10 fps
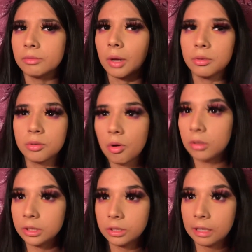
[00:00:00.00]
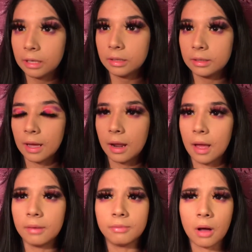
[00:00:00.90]
that was the only shade that
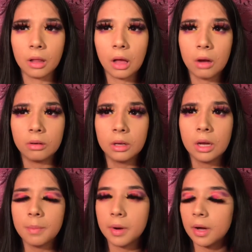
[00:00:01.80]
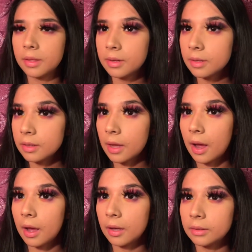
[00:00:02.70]
had fallout. But other than
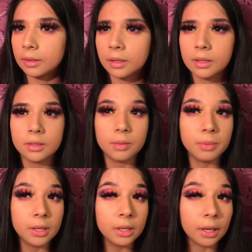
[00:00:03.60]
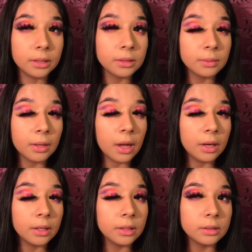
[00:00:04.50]
that, the colors are pretty nice, to be
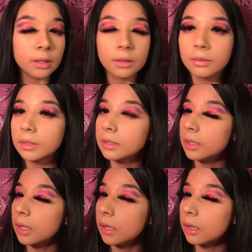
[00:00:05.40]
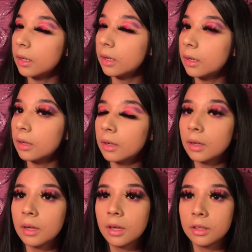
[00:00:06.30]
honest. I don't know if you can see it.
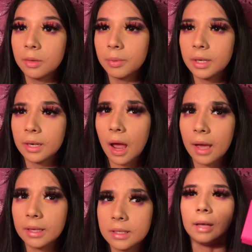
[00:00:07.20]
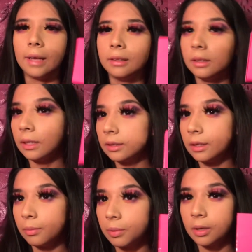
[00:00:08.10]
They're pretty nice. I think they
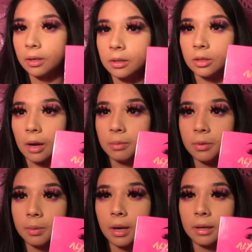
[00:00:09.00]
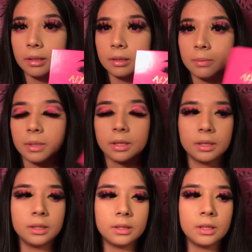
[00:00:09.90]
did a pretty good job, to be honest,
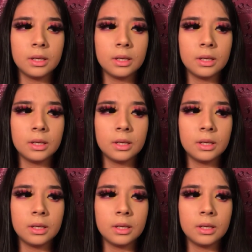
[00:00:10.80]
because